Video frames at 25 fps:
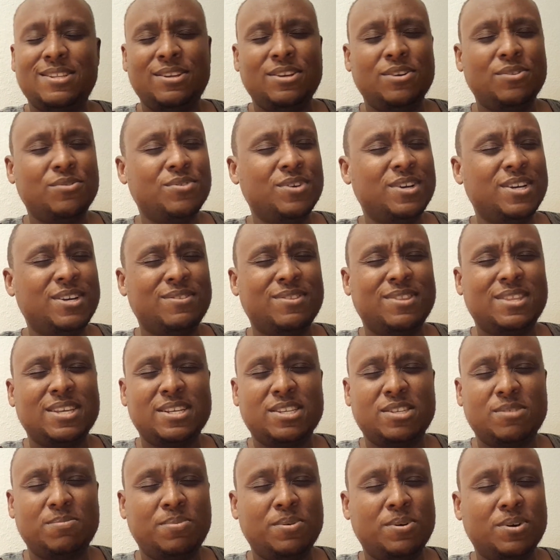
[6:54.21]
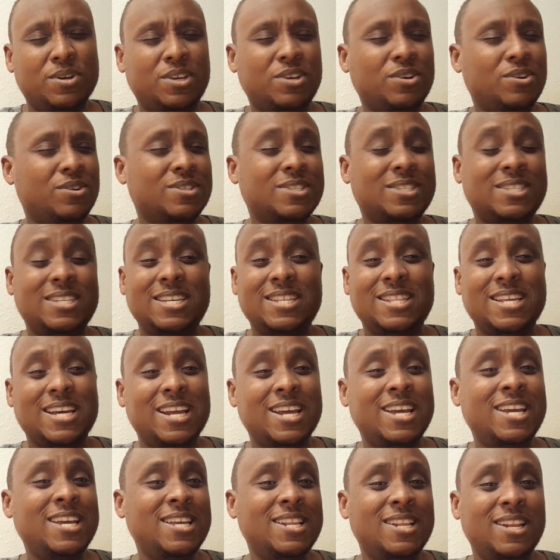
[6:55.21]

you read this book, you'll see that he